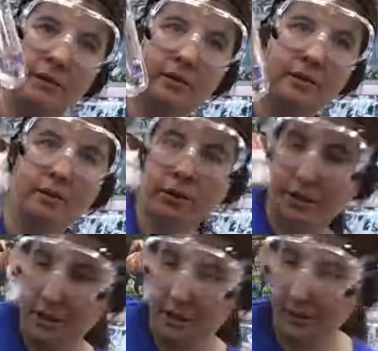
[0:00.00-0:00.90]
So we're going
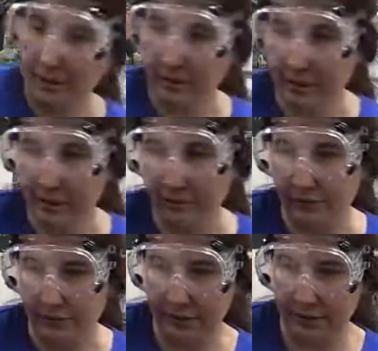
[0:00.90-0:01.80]
to check back on that in a few
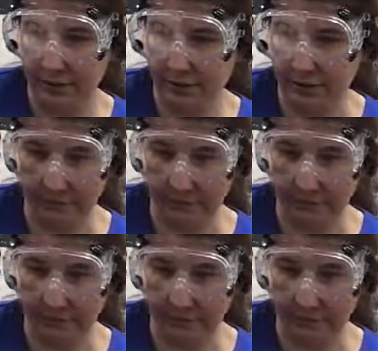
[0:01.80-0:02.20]
minutes.